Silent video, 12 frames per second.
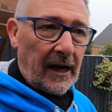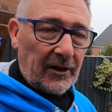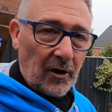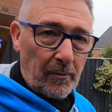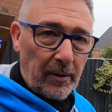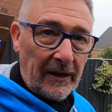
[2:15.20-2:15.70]
I
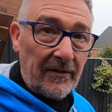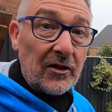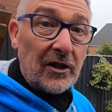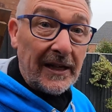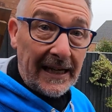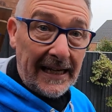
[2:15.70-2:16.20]
don't believe
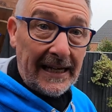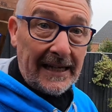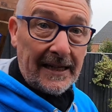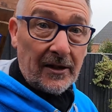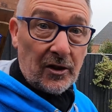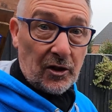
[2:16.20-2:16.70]
there's a
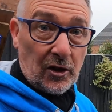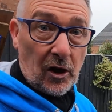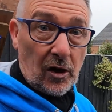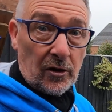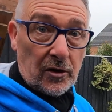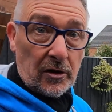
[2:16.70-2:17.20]
need to
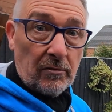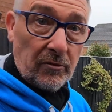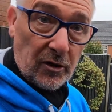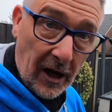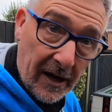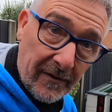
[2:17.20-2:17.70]
start
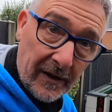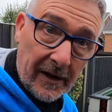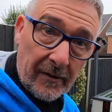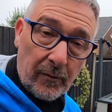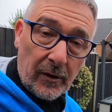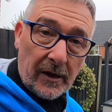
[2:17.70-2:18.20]
diving
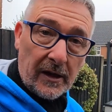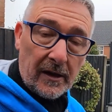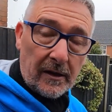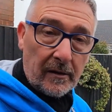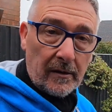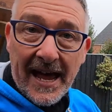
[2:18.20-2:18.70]
in with
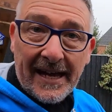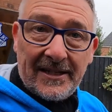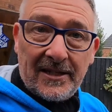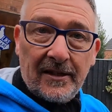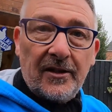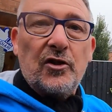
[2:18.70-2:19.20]
a
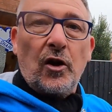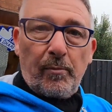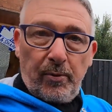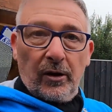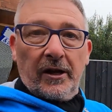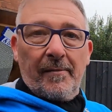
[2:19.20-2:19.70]
net and
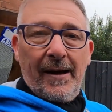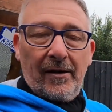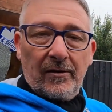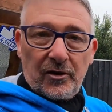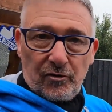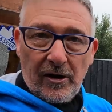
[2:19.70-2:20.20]
start pulling them
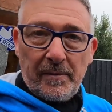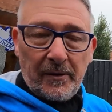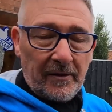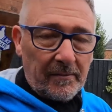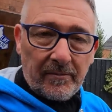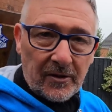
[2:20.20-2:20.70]
out and
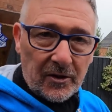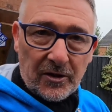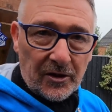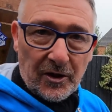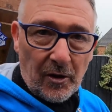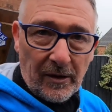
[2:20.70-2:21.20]
scraping them.
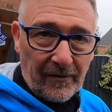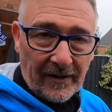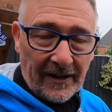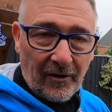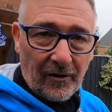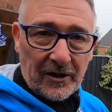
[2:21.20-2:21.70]
There's no need
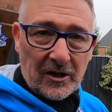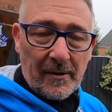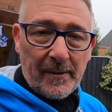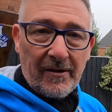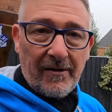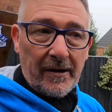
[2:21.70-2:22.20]
for that, not this
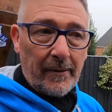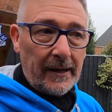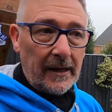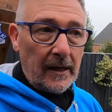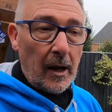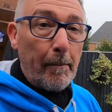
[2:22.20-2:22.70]
time of year
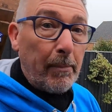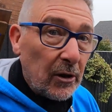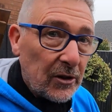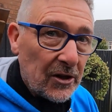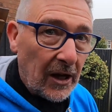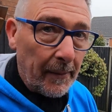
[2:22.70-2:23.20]
anyway.
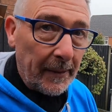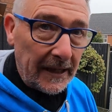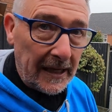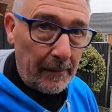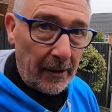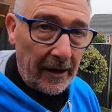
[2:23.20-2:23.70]
But I'm
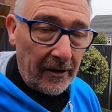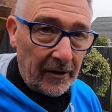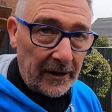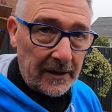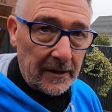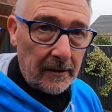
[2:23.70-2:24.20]
going to keep an eye
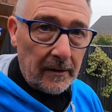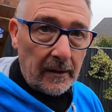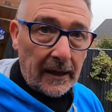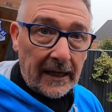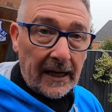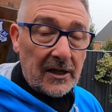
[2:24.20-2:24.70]
on it
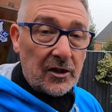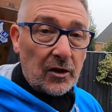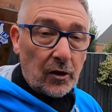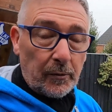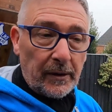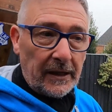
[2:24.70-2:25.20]
in case
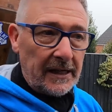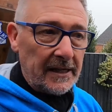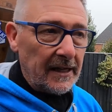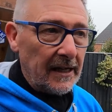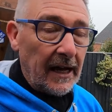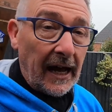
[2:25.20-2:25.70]
there could be a
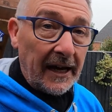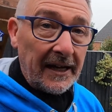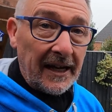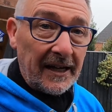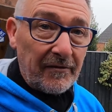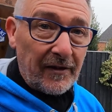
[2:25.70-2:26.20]
need.
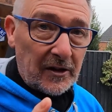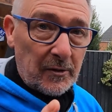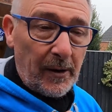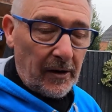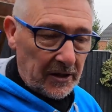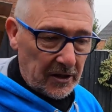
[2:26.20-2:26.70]
And in fact,
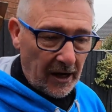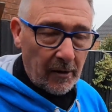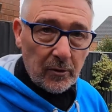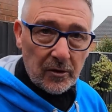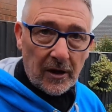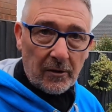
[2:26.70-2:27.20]
to be honest, I
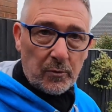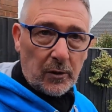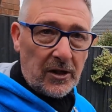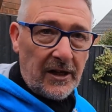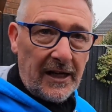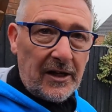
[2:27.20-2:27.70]
was
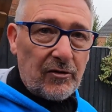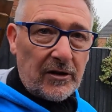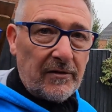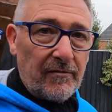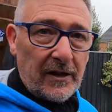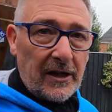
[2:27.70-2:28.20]
watching an
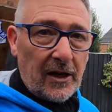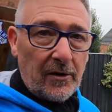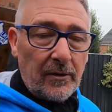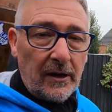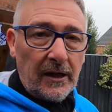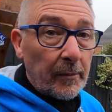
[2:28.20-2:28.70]
interesting
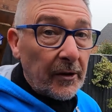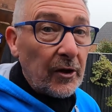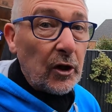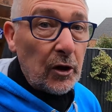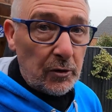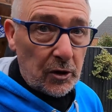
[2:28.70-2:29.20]
video from
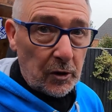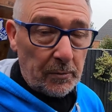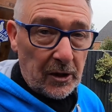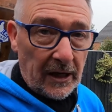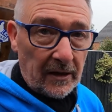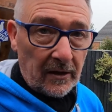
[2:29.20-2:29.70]
another
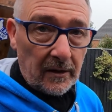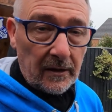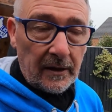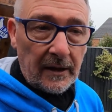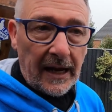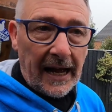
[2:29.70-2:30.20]
YouTube channel,
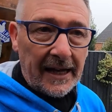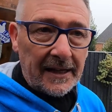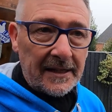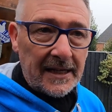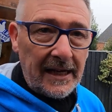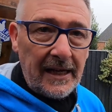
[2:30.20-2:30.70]

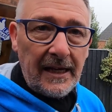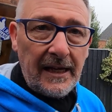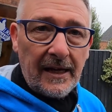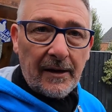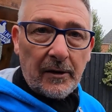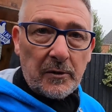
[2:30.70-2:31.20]
and
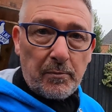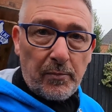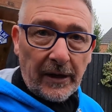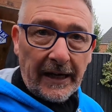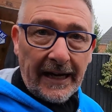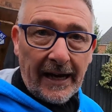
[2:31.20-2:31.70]
he was
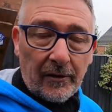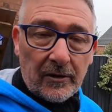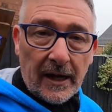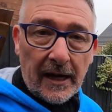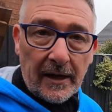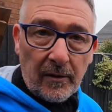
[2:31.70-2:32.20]
bringing
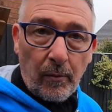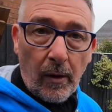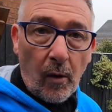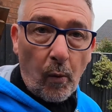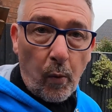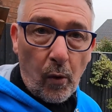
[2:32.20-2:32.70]
out a
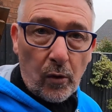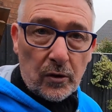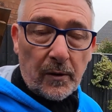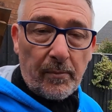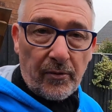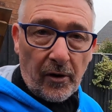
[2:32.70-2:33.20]

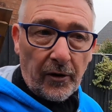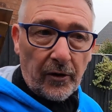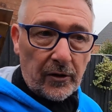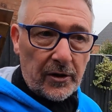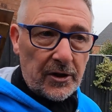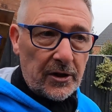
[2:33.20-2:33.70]
water
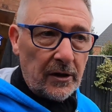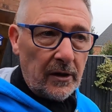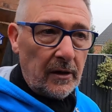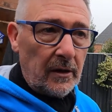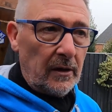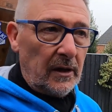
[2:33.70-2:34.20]
product.
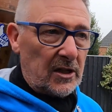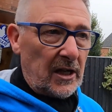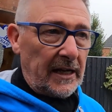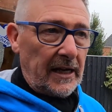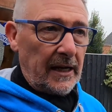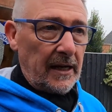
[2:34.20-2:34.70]
It's
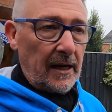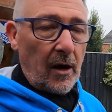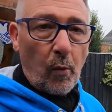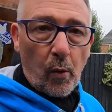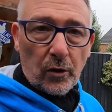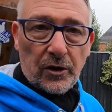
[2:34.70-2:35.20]
like a
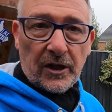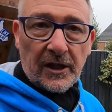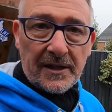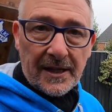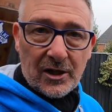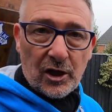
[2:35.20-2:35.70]
water
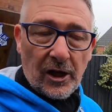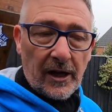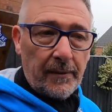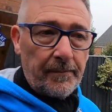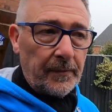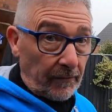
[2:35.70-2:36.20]

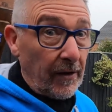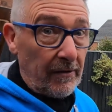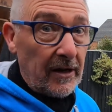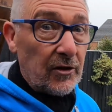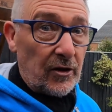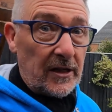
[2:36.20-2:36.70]
conditioner, which is
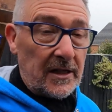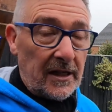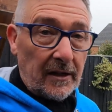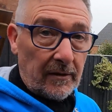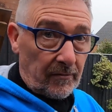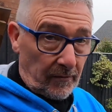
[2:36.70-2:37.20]
very
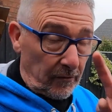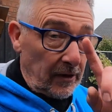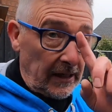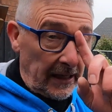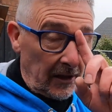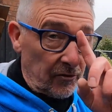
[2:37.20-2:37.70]
interesting,
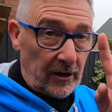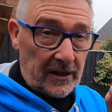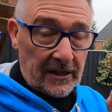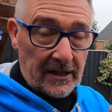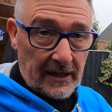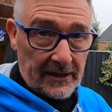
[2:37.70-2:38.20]
really
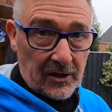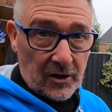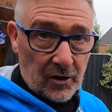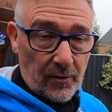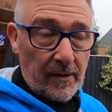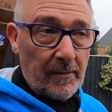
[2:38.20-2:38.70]
interesting to
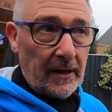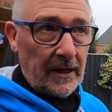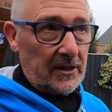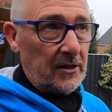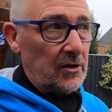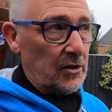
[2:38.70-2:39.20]
listen to him and
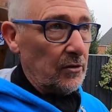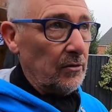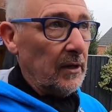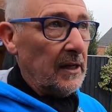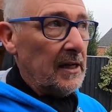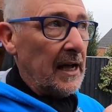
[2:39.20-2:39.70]
listen
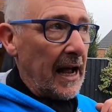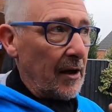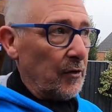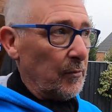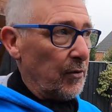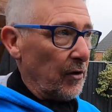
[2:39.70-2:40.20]
to
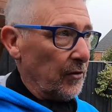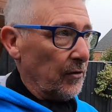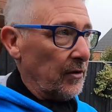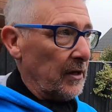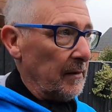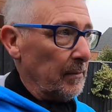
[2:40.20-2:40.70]
how the
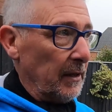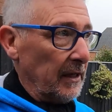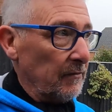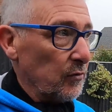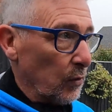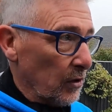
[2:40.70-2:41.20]
product he
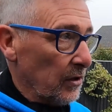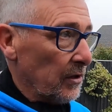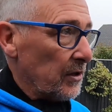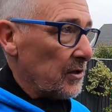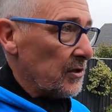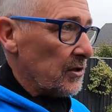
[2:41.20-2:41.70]
believes
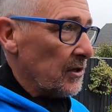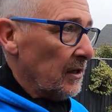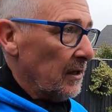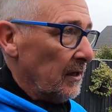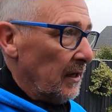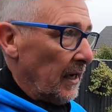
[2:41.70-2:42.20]
works,
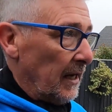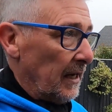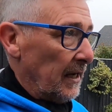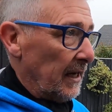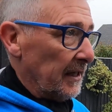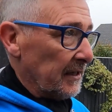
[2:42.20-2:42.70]

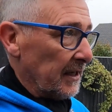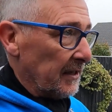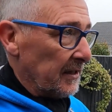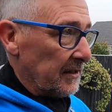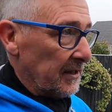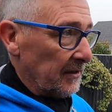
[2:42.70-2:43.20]
and
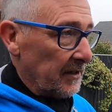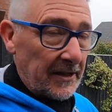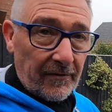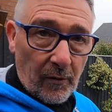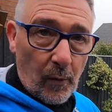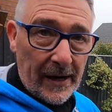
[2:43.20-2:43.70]
the
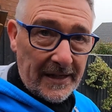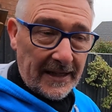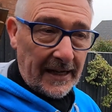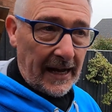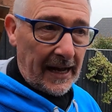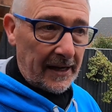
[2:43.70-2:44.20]
different ways
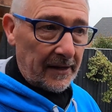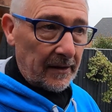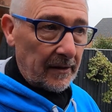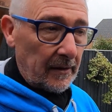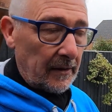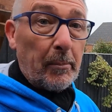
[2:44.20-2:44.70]
it
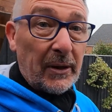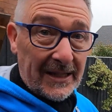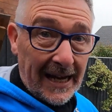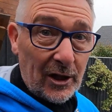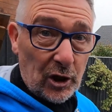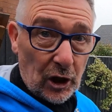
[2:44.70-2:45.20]
can
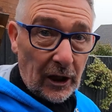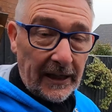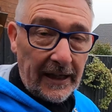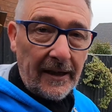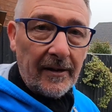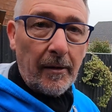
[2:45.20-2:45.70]

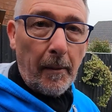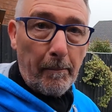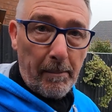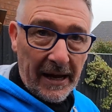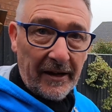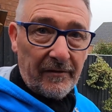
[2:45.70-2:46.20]
potentially
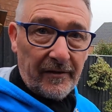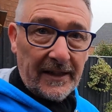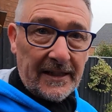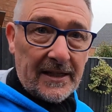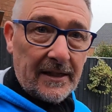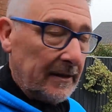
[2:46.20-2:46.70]

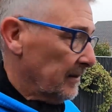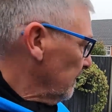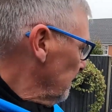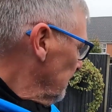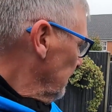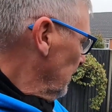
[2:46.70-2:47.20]
benefit
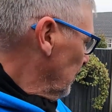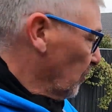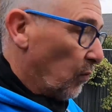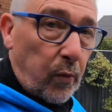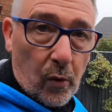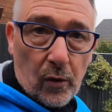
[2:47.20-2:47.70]

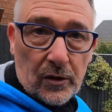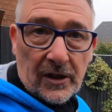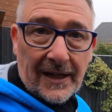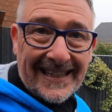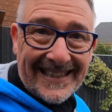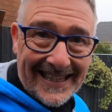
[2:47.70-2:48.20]
the
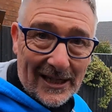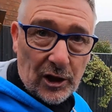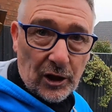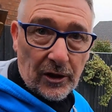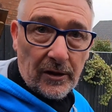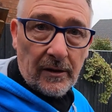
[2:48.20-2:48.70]
water
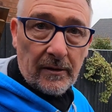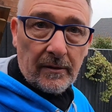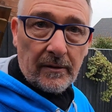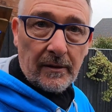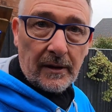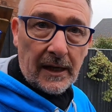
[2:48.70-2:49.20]
condition
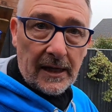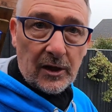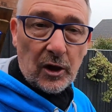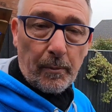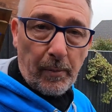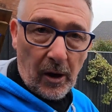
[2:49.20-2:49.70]

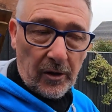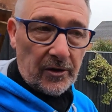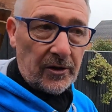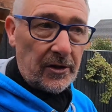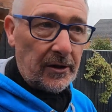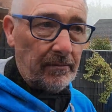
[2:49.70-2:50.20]
in your
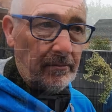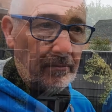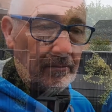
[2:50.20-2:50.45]
pond.